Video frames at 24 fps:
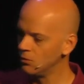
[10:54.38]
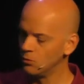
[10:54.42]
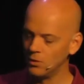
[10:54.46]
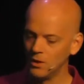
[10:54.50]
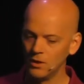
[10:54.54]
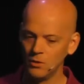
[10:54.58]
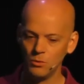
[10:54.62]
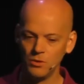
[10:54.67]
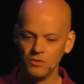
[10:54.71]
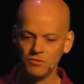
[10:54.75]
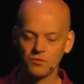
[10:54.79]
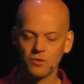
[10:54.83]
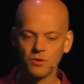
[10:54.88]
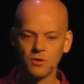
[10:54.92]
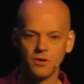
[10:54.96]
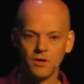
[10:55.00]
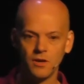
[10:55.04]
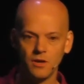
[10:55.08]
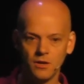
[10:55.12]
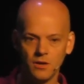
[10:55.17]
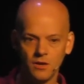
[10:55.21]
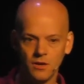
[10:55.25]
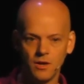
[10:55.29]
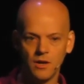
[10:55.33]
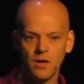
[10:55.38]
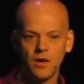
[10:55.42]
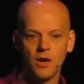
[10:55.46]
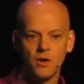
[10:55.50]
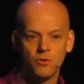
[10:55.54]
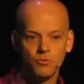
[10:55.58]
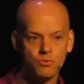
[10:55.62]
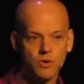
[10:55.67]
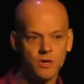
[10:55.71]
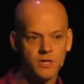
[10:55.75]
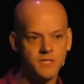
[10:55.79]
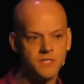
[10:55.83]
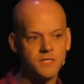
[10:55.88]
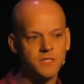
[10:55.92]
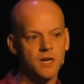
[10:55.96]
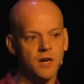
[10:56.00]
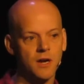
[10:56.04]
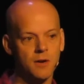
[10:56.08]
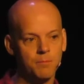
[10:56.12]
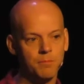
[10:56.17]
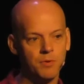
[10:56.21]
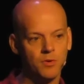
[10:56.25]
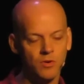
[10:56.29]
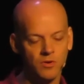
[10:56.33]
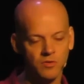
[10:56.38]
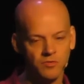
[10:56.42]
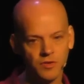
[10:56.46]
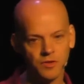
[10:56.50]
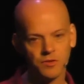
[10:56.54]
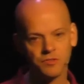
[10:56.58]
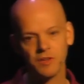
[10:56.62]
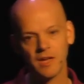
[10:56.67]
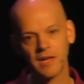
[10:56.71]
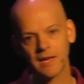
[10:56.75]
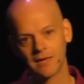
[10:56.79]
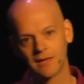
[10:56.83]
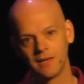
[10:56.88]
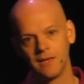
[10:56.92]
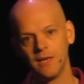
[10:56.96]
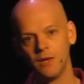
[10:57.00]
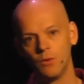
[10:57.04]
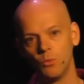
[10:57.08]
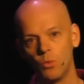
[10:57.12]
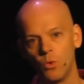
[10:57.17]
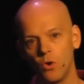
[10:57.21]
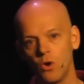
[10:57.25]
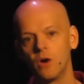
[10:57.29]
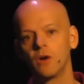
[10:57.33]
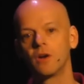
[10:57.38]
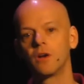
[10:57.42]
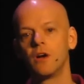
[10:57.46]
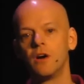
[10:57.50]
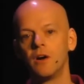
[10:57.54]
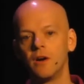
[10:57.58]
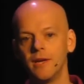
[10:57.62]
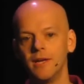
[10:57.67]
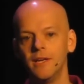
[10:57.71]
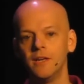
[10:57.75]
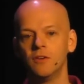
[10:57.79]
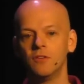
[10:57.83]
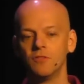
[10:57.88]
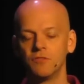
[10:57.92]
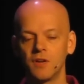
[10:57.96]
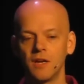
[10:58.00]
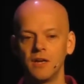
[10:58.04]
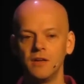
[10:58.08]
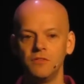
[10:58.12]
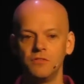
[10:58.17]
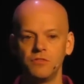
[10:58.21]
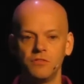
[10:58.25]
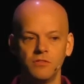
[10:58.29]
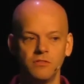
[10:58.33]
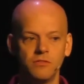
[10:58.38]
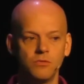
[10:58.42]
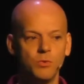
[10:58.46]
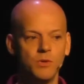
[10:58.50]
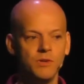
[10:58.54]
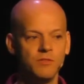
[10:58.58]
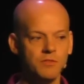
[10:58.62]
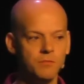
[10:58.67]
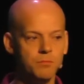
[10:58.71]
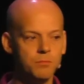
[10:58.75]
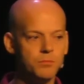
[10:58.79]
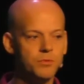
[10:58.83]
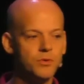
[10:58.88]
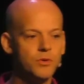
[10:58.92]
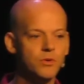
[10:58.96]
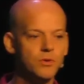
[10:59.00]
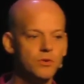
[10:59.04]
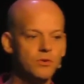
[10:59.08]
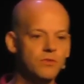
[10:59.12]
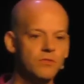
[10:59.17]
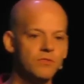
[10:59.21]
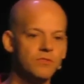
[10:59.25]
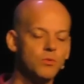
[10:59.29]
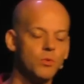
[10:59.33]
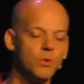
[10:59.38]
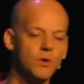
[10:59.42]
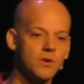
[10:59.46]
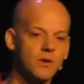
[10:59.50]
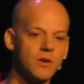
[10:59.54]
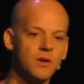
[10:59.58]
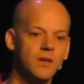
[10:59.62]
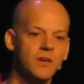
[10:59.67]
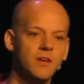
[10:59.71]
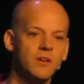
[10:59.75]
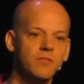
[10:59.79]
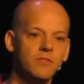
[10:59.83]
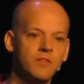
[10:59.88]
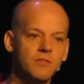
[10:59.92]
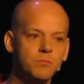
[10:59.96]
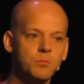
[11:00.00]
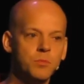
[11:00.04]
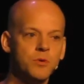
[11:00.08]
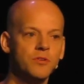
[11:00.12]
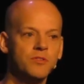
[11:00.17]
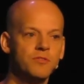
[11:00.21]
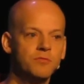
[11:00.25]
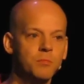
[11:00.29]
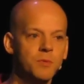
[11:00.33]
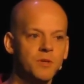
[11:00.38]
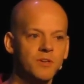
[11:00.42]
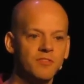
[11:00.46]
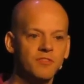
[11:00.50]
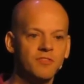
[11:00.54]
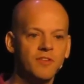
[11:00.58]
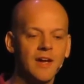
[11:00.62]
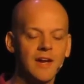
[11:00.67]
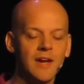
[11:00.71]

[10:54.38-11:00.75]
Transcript: where we've got a write-up of exactly what kind of cases we've improved, what kind of improvement